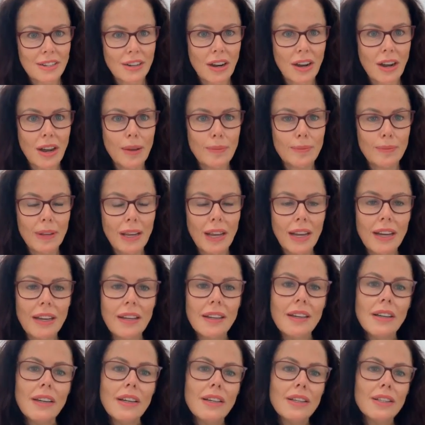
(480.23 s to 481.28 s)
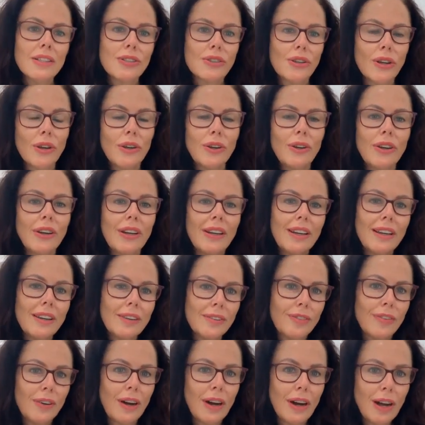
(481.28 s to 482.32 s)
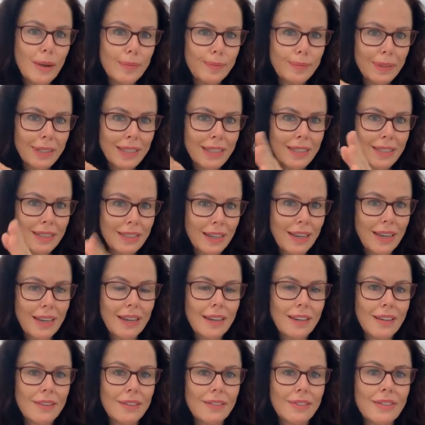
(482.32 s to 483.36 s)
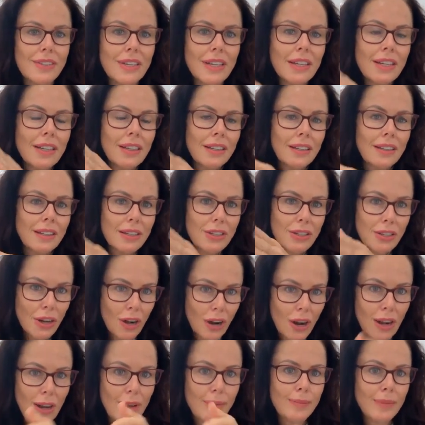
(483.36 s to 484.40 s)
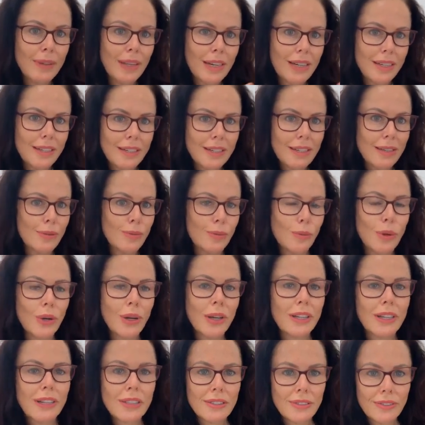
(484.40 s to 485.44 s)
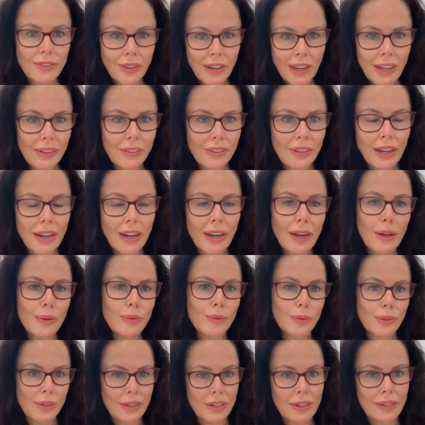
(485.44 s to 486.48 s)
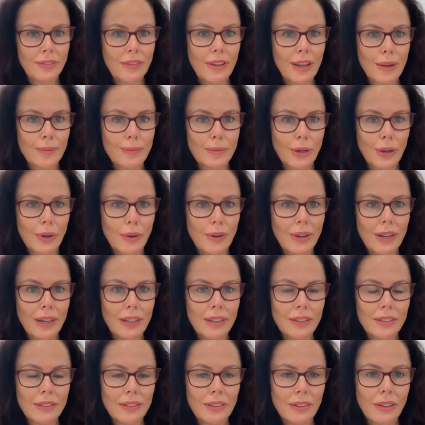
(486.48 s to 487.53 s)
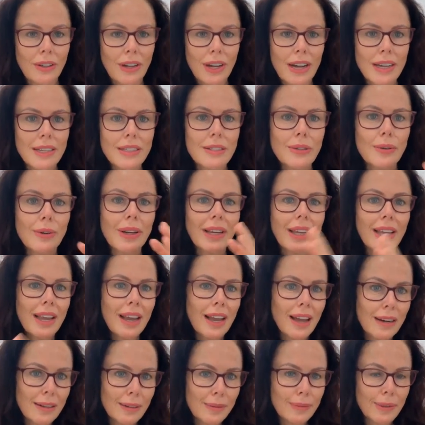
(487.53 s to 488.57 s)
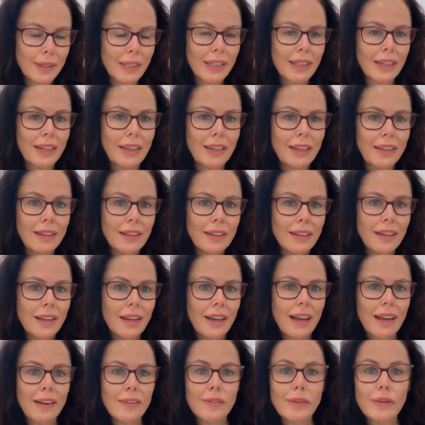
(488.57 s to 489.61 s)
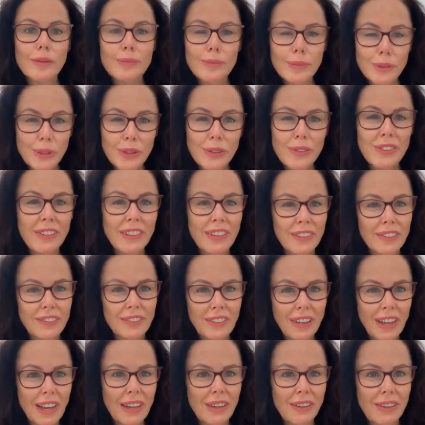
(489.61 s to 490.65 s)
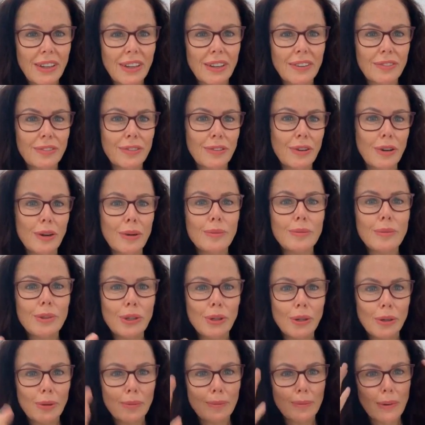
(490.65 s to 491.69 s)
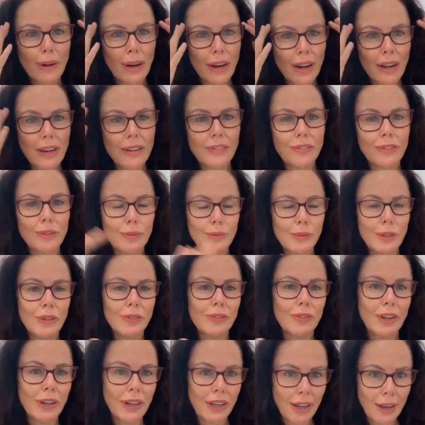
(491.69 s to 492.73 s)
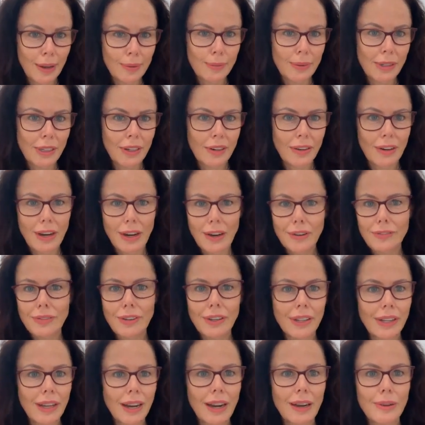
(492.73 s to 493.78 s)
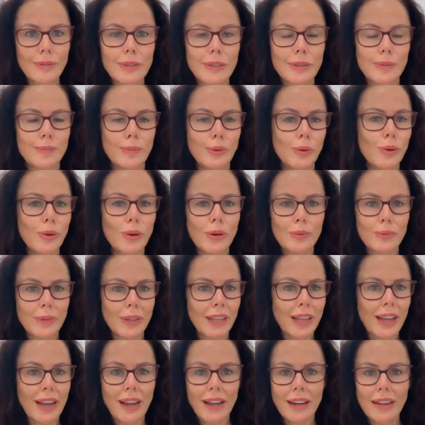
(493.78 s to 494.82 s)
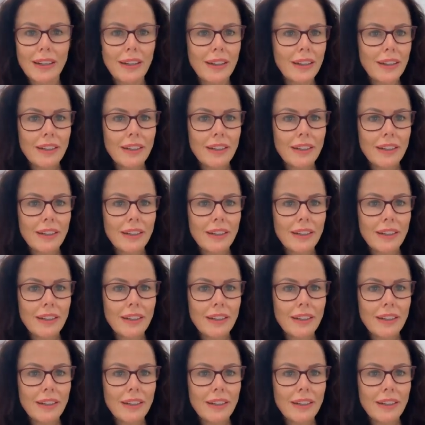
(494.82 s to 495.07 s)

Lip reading: time, yeah? So if I perceived the time that it didn't work as failure, I wouldn't have kept going, okay? So accountability and removing failure from your mind, from your vocabulary. I feel like I was born without